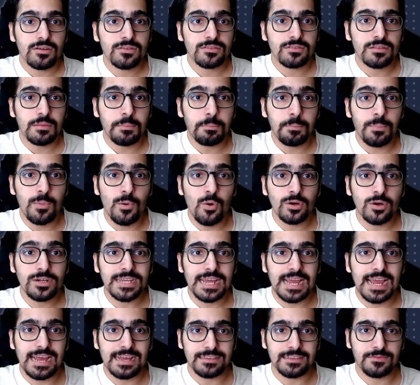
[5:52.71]
the port
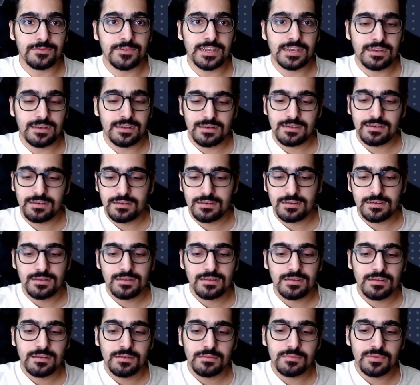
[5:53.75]
as well
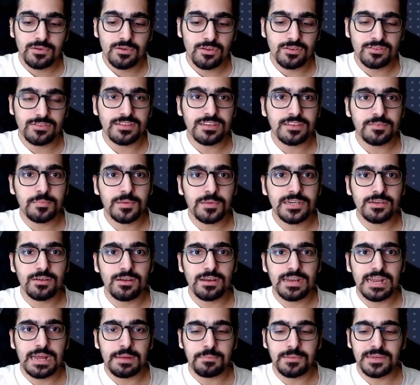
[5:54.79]
because this
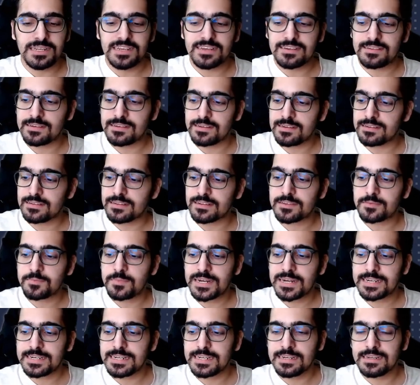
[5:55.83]
particular application is
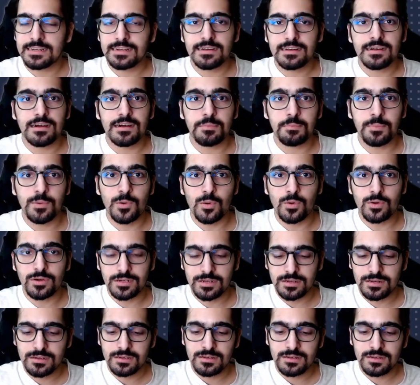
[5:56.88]
expecting a port